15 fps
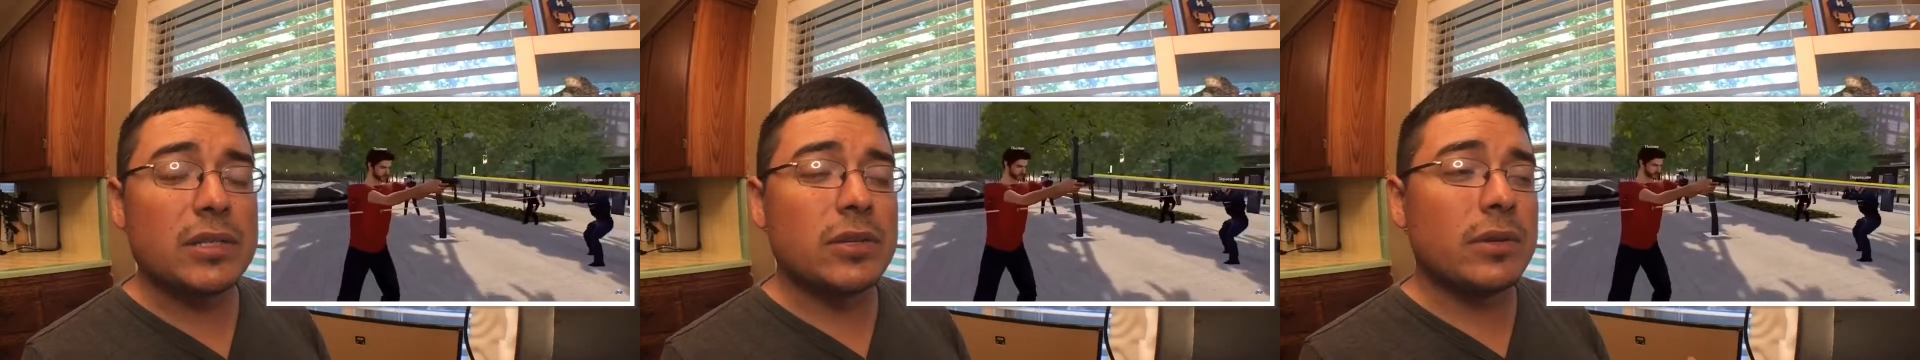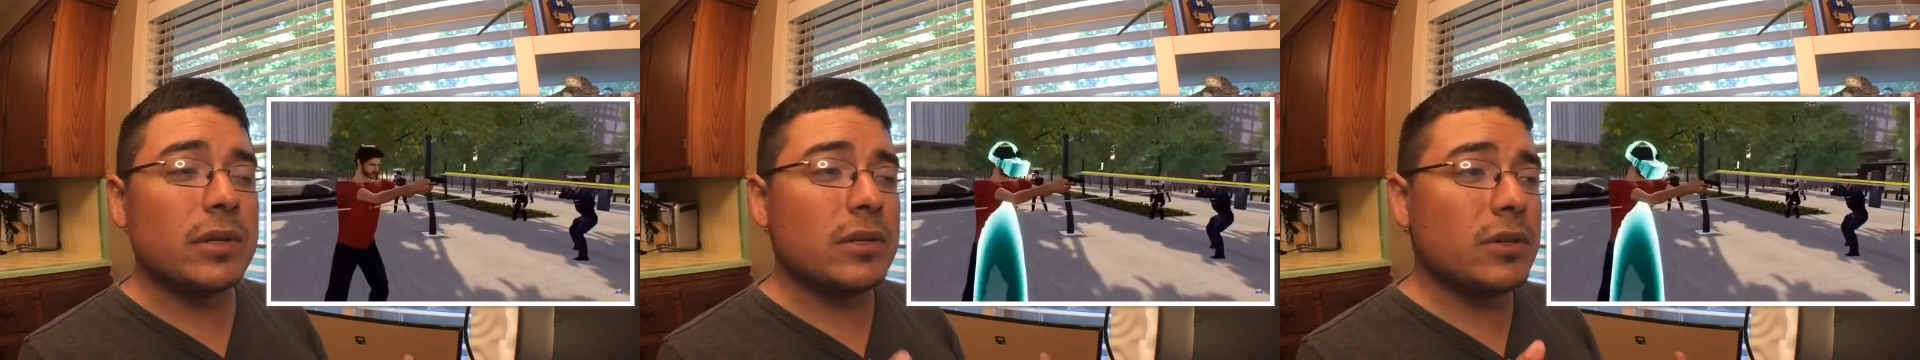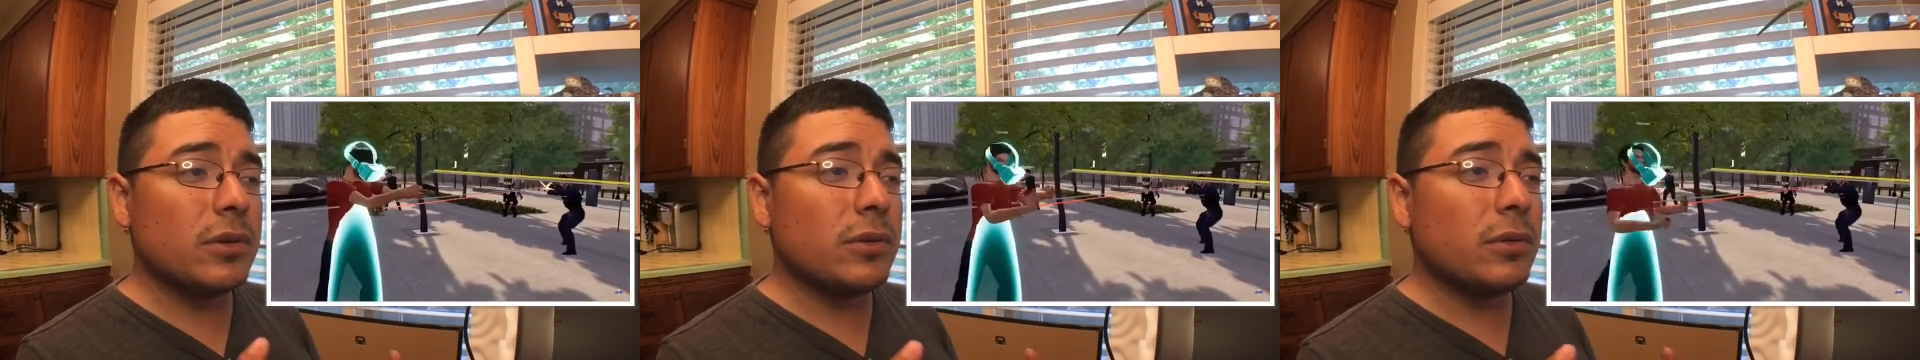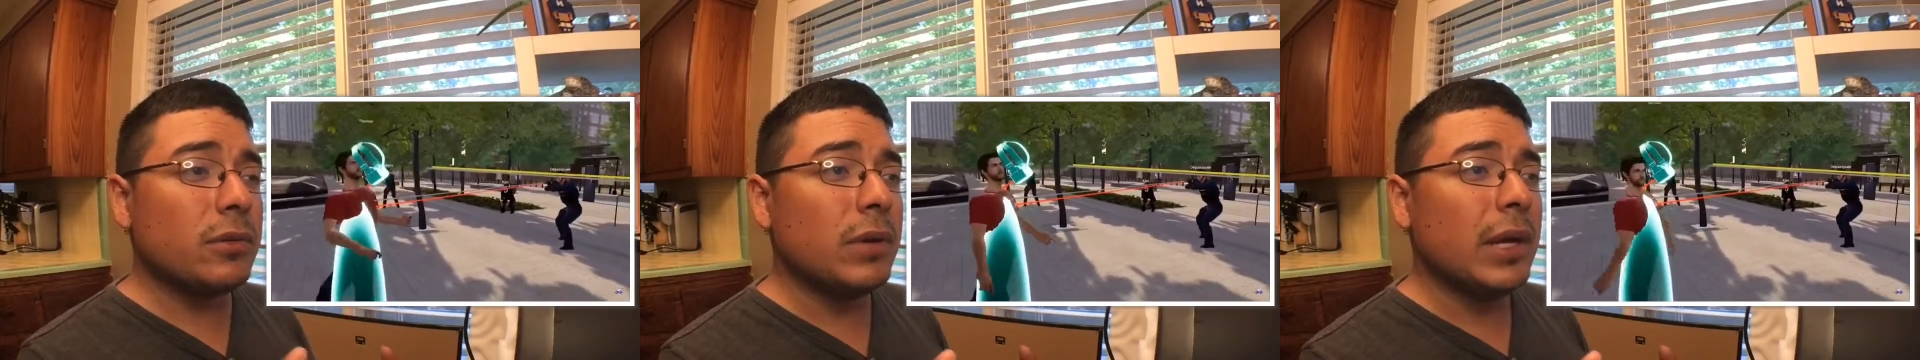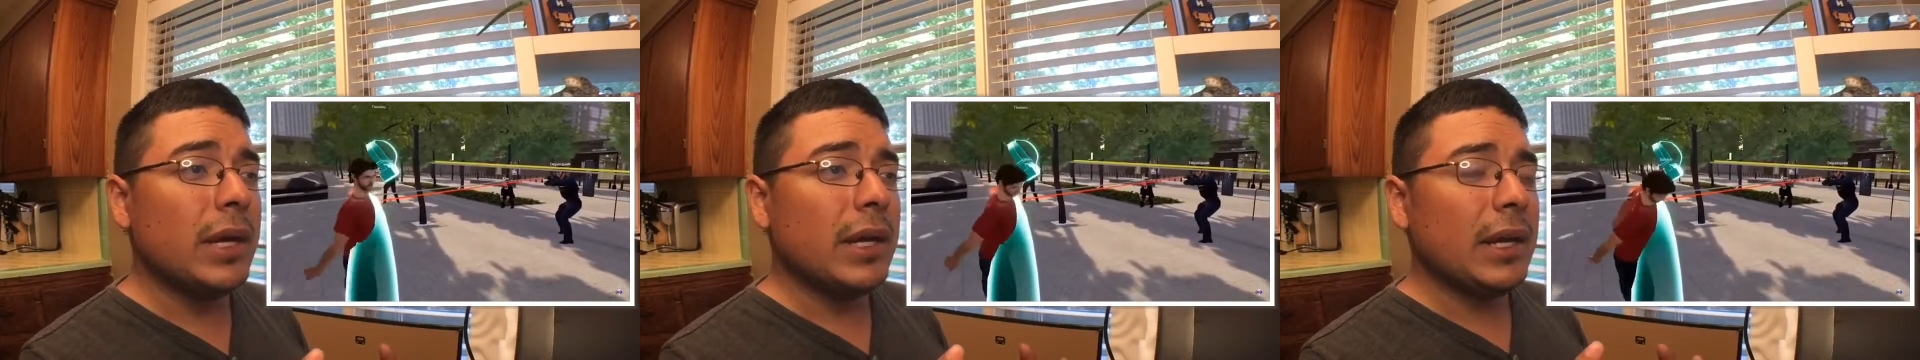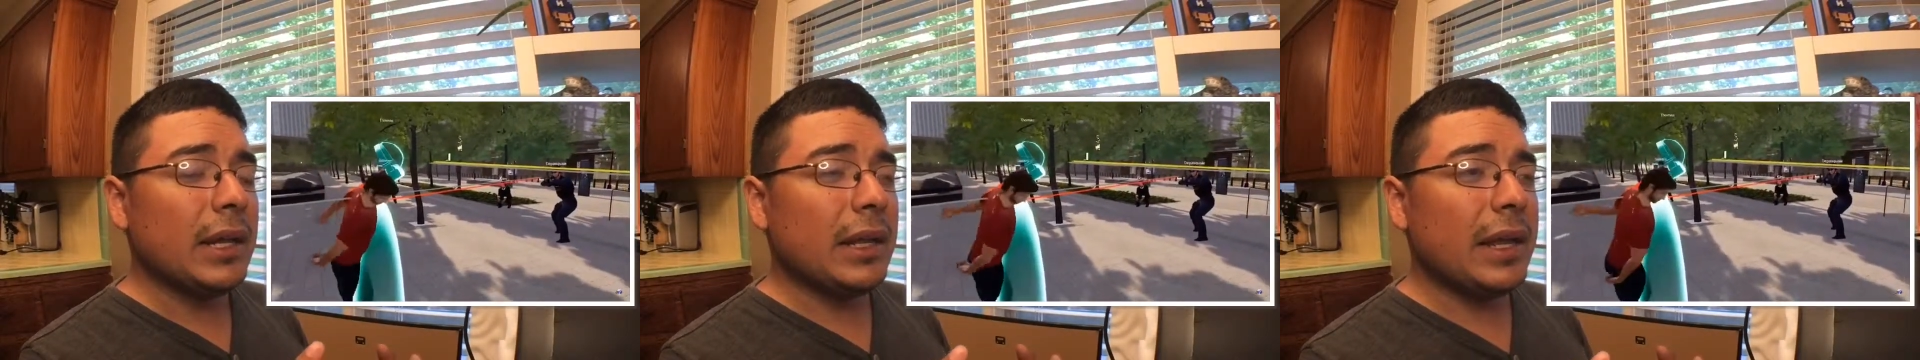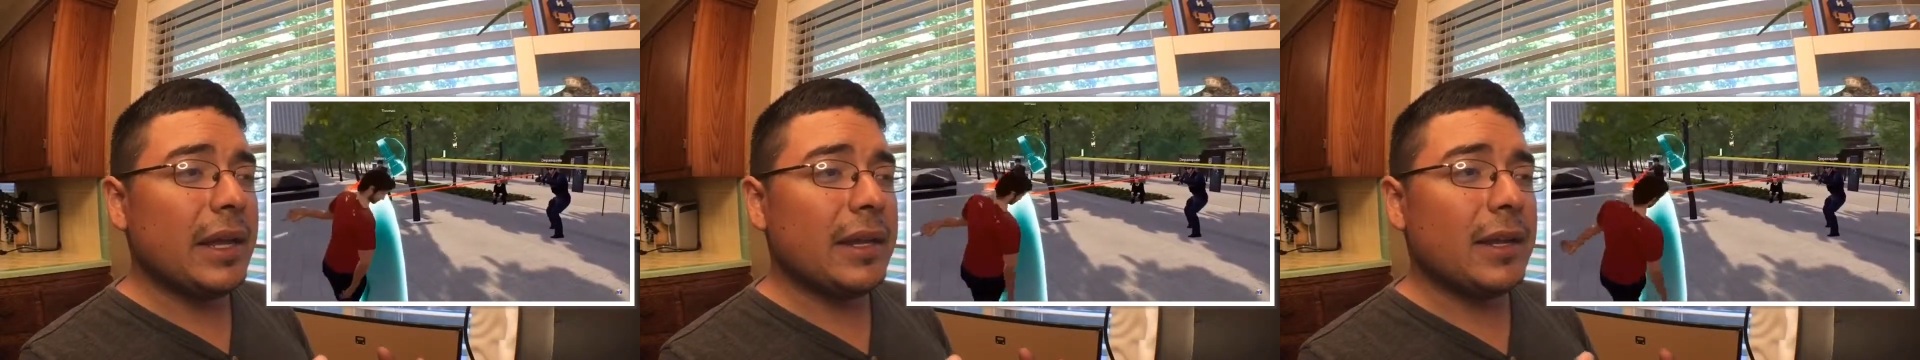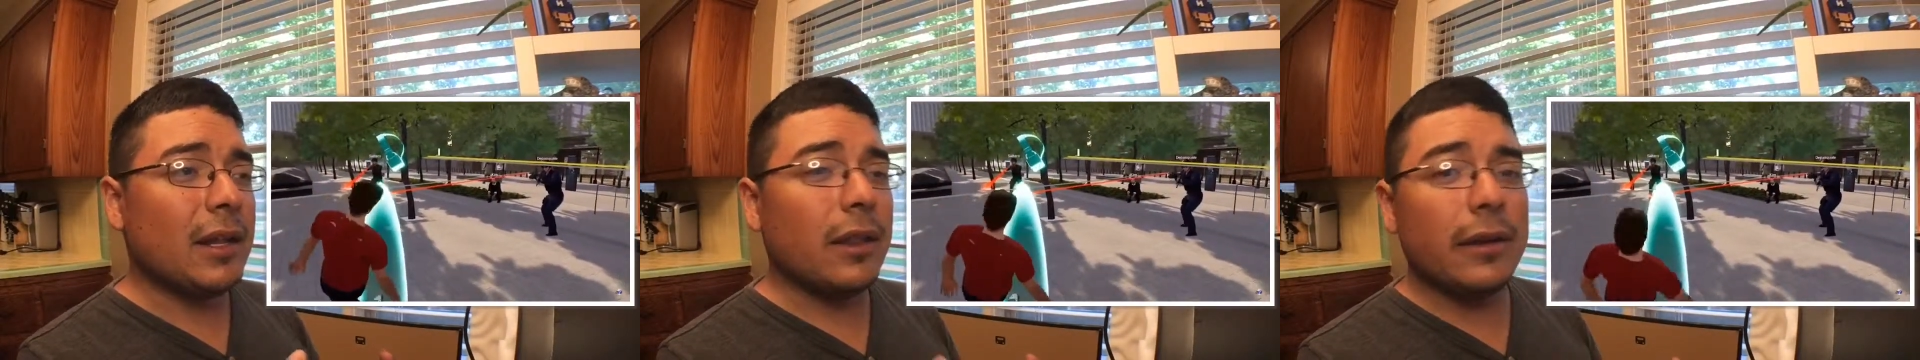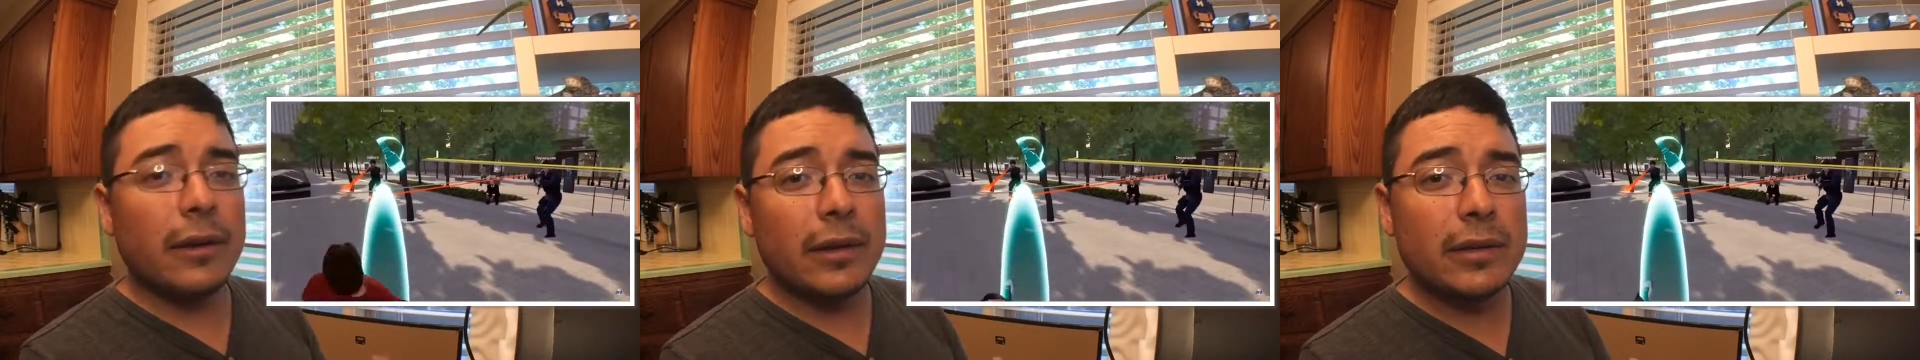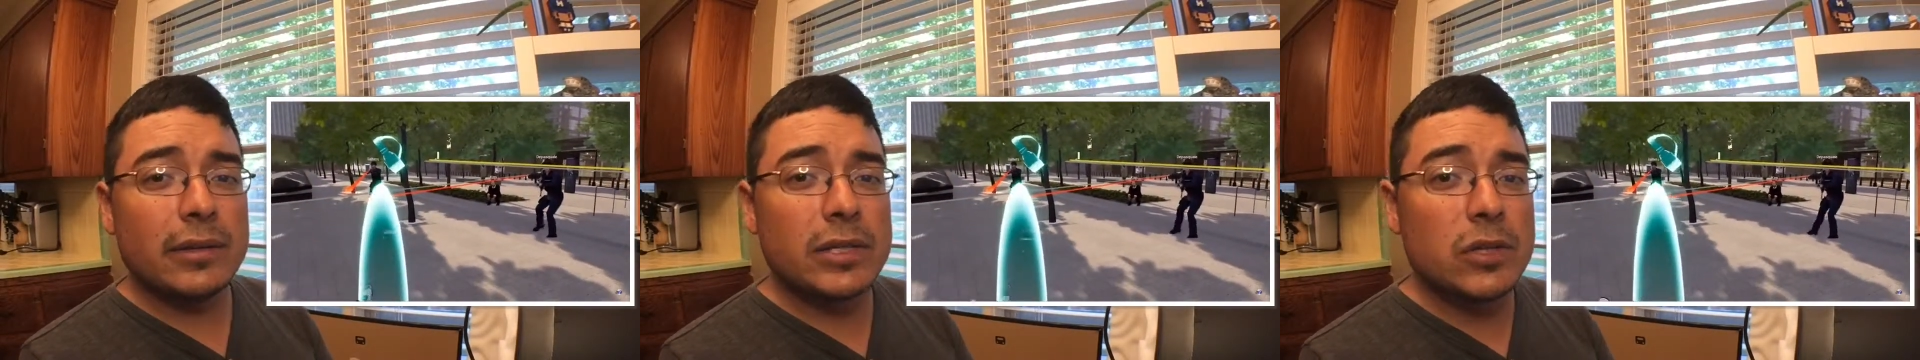You can do like
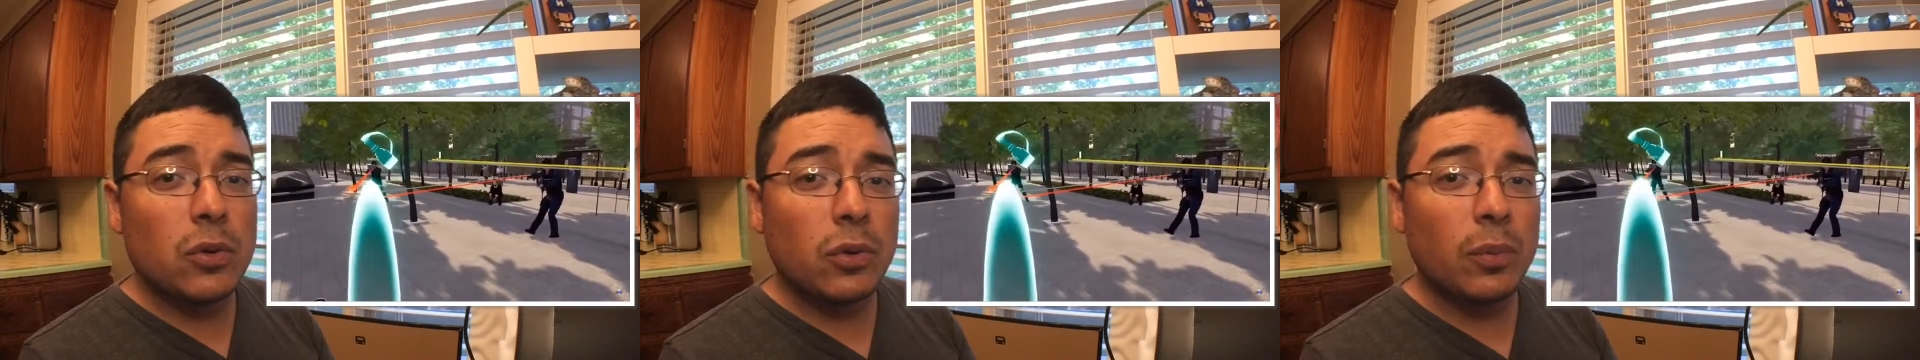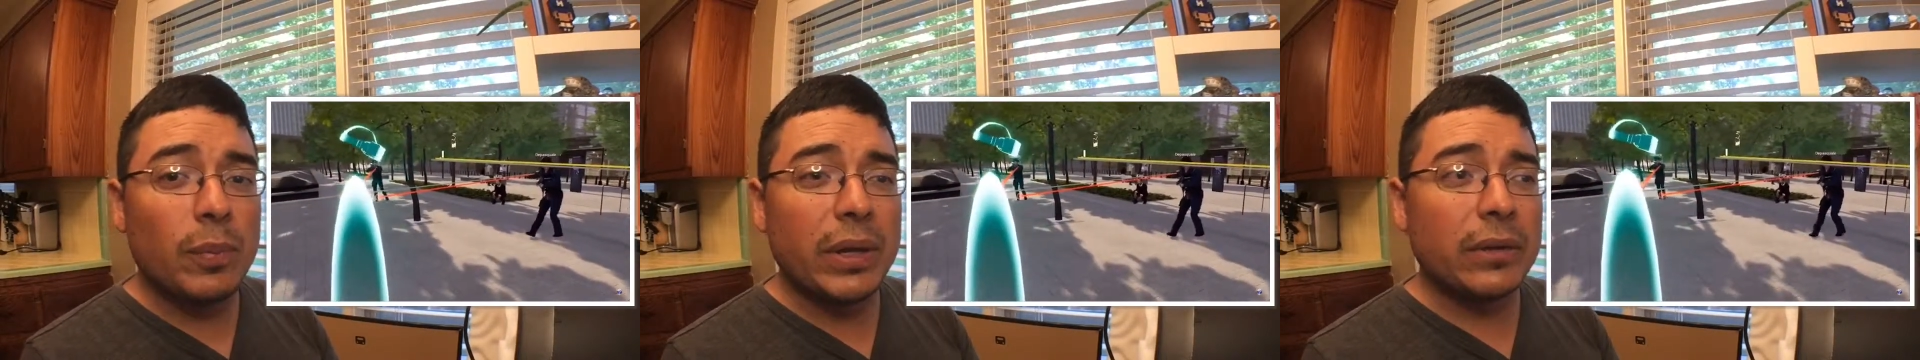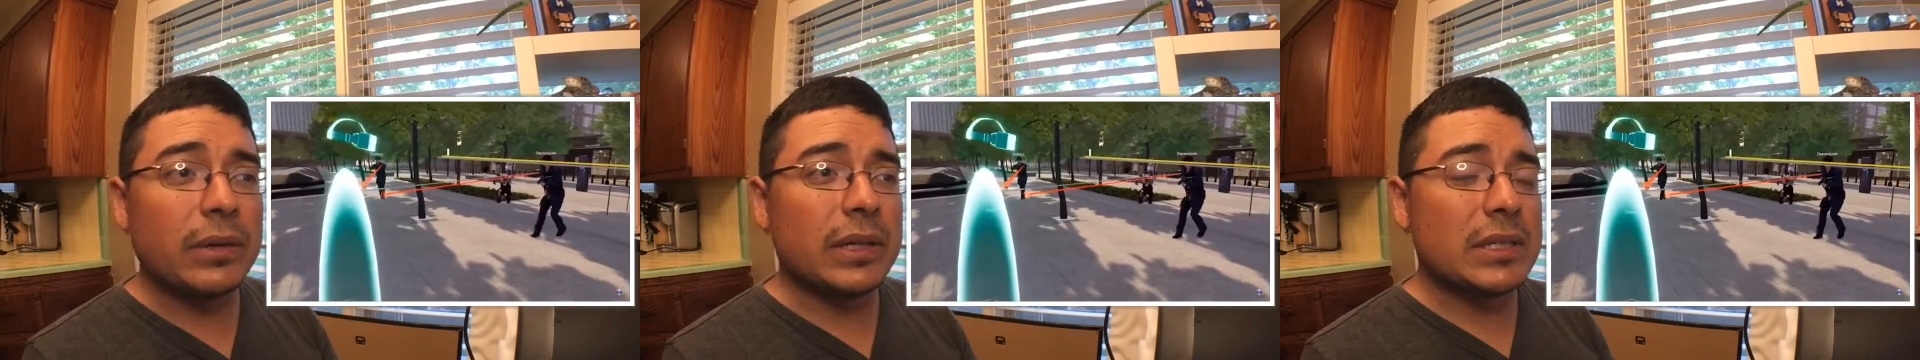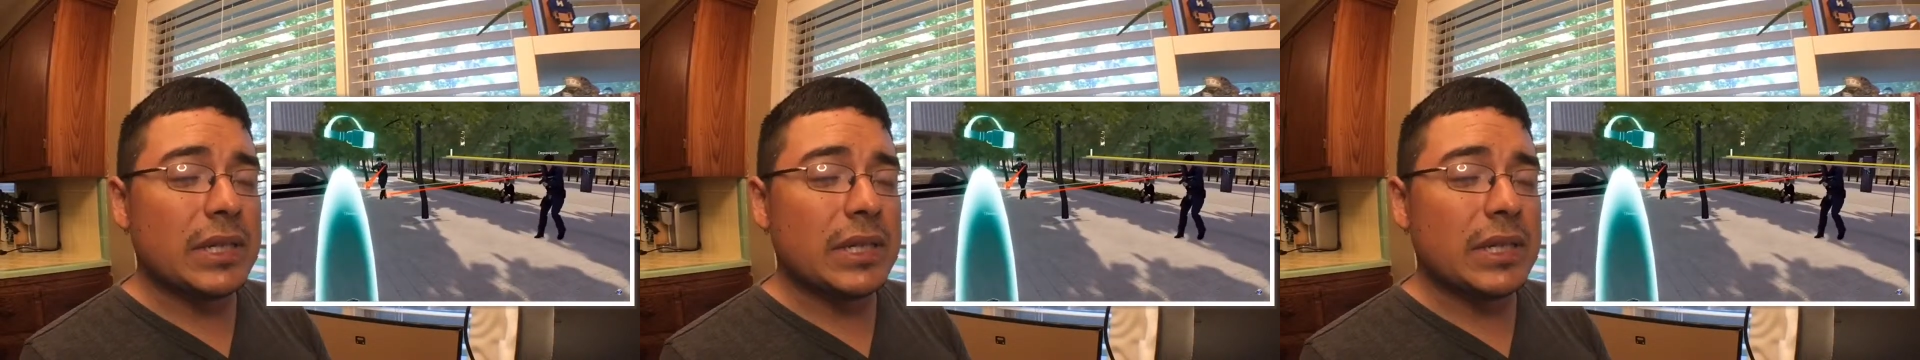clearing school buildings.